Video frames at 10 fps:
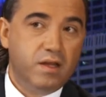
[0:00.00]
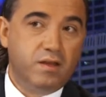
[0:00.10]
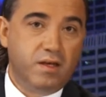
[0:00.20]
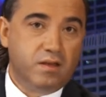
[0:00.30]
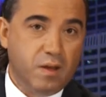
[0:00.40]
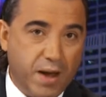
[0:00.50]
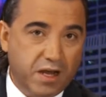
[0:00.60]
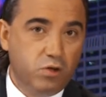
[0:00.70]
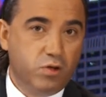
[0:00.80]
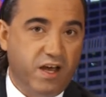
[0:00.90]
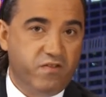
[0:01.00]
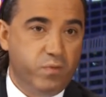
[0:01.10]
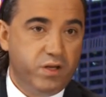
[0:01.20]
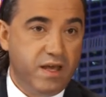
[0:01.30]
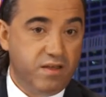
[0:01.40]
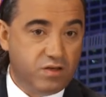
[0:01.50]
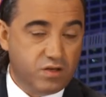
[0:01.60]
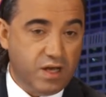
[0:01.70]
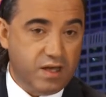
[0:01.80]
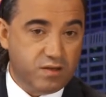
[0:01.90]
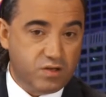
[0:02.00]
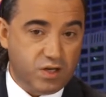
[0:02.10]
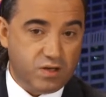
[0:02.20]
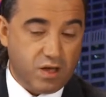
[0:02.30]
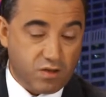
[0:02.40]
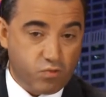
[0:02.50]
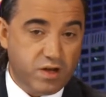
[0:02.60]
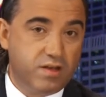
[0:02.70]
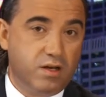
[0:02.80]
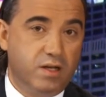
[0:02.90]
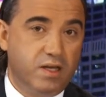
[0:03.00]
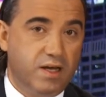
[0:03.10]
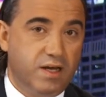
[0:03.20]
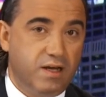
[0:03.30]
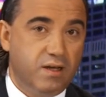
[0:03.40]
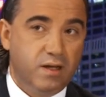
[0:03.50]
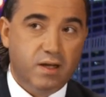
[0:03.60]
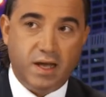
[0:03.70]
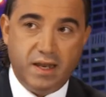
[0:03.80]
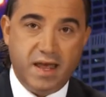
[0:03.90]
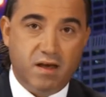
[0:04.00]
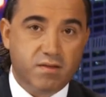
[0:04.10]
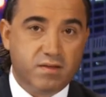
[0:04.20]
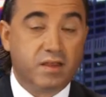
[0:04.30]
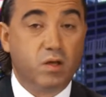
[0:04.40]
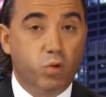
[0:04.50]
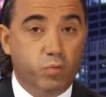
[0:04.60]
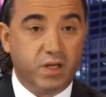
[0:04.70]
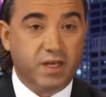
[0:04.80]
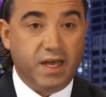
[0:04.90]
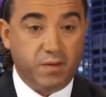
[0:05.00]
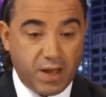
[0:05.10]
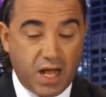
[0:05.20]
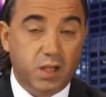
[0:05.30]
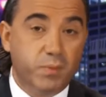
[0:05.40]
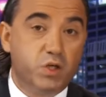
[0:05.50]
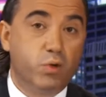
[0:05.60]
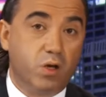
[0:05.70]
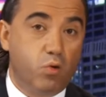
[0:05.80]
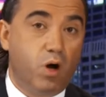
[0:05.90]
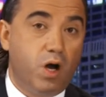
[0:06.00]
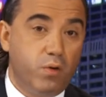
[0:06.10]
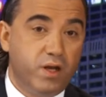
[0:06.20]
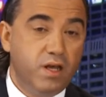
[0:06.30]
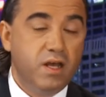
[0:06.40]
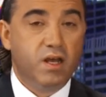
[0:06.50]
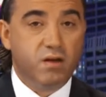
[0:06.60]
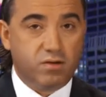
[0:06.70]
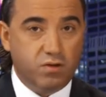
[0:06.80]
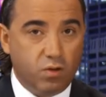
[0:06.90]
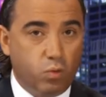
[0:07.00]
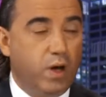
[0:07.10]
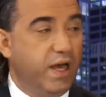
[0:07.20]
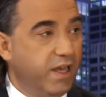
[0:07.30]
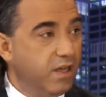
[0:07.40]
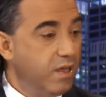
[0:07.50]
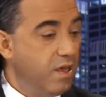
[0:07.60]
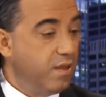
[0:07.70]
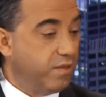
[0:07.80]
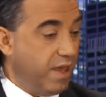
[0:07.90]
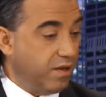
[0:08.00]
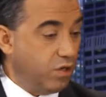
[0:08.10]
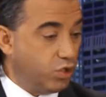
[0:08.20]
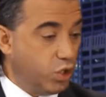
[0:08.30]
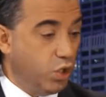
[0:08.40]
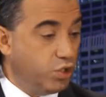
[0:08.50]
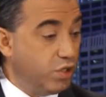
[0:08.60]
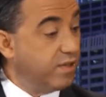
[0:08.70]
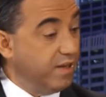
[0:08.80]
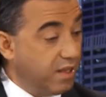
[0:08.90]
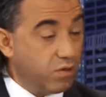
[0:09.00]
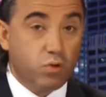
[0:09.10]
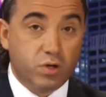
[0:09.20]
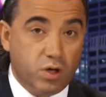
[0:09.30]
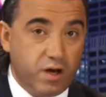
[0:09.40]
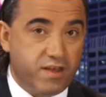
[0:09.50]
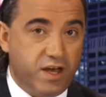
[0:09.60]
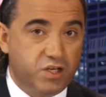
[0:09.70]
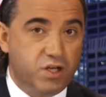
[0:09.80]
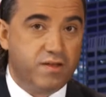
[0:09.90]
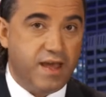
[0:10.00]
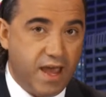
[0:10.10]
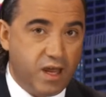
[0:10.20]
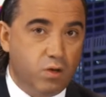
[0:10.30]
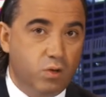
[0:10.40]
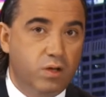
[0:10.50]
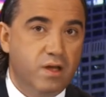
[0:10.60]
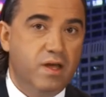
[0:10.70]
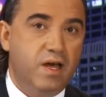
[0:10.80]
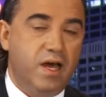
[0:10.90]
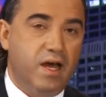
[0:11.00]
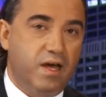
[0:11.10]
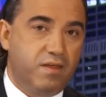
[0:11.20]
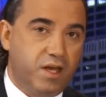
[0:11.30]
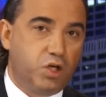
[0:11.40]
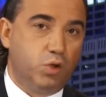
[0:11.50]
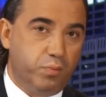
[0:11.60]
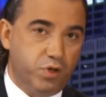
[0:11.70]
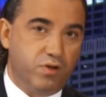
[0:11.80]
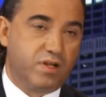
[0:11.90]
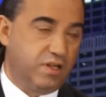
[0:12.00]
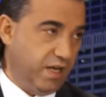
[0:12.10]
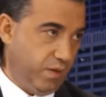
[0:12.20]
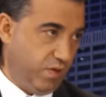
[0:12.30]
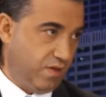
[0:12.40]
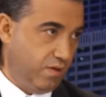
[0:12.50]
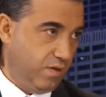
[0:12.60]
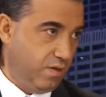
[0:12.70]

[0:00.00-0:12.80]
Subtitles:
The Baillieu government has recently announced that there will be a parliamentary inquiry into the way that churches and other organisations handle sexual abuse claims.